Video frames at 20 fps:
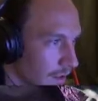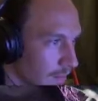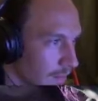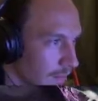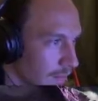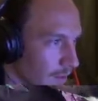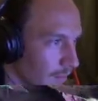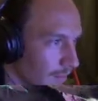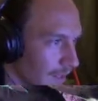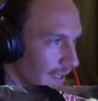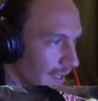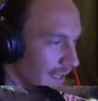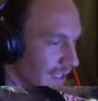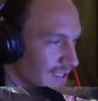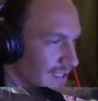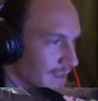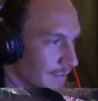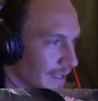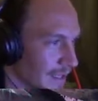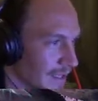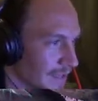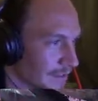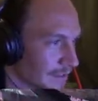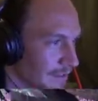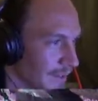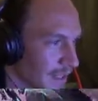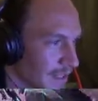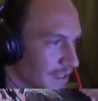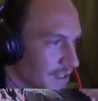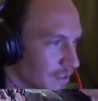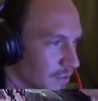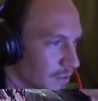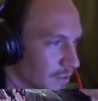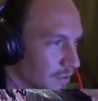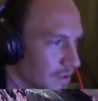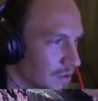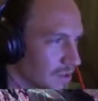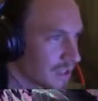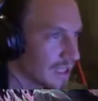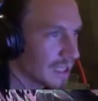Probably hitting me in the face
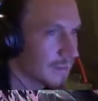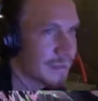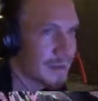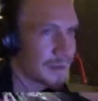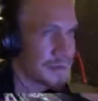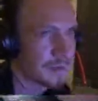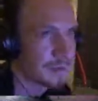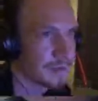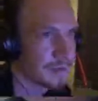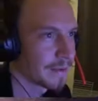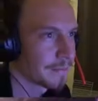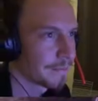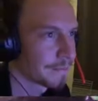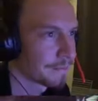or sleeping with me.